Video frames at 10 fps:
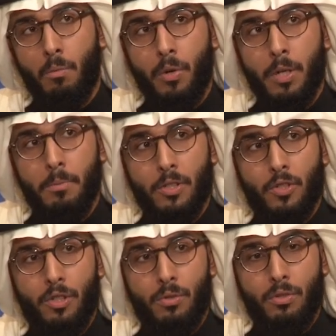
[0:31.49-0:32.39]
pretty
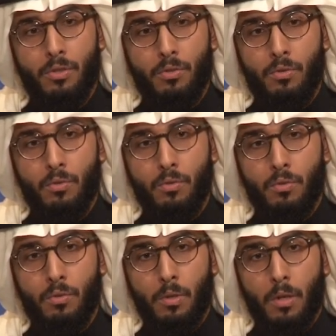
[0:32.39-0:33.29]
much due
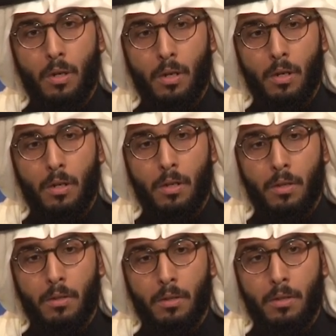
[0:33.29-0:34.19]
to
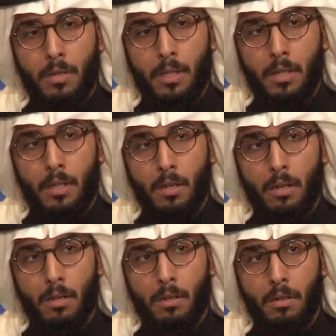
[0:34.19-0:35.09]
the
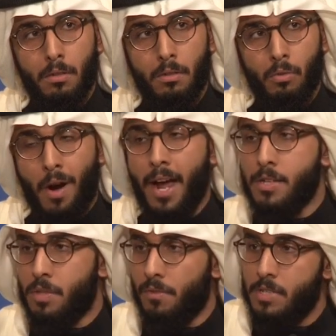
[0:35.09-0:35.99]

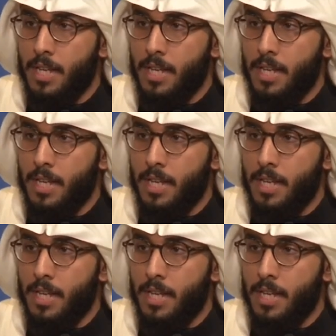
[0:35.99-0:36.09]
rise of